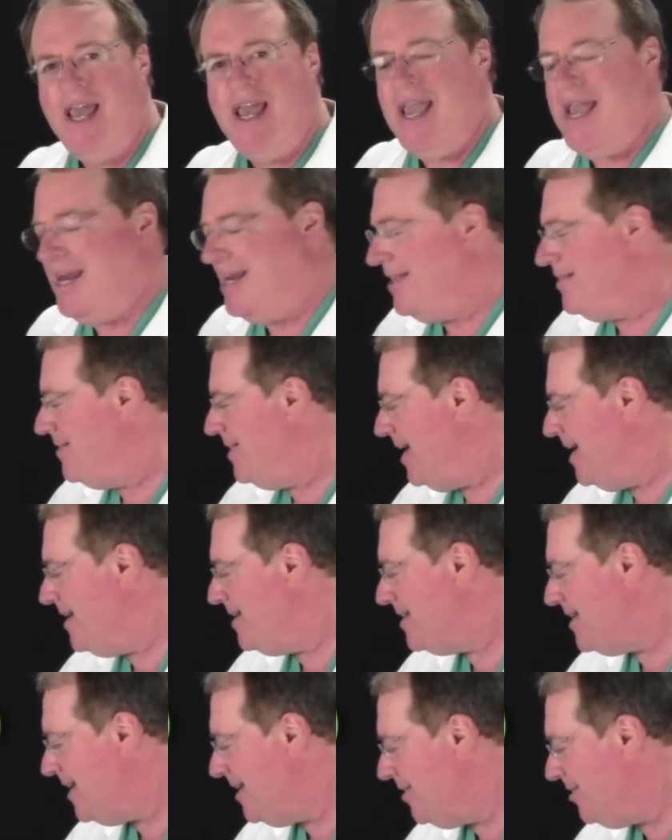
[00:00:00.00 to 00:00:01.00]
and it
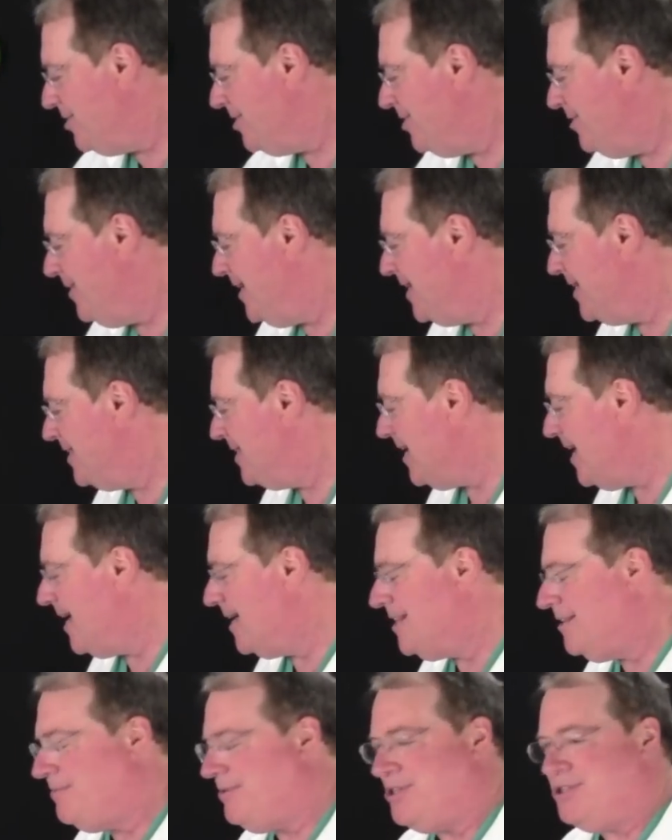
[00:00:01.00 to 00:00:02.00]
then tells you
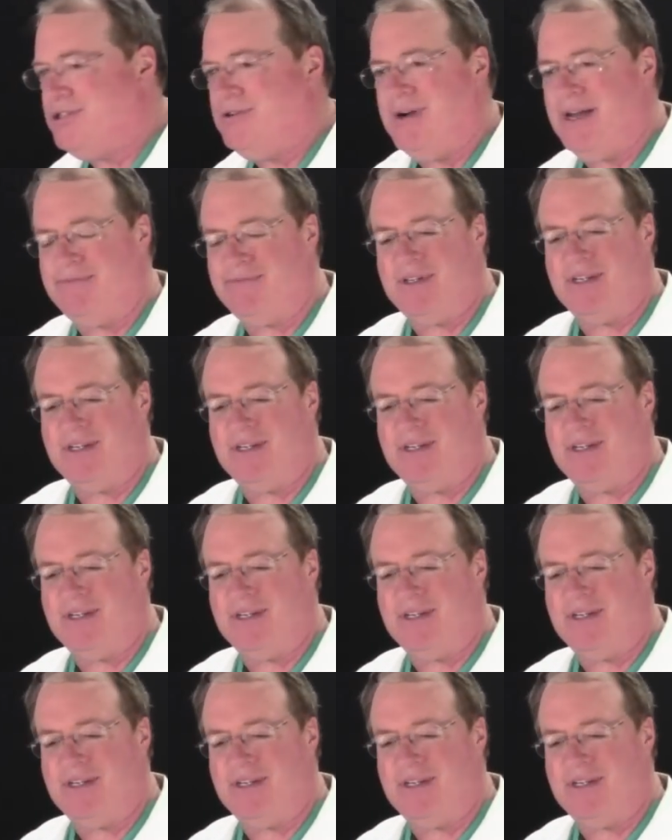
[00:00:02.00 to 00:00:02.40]
exactly what you have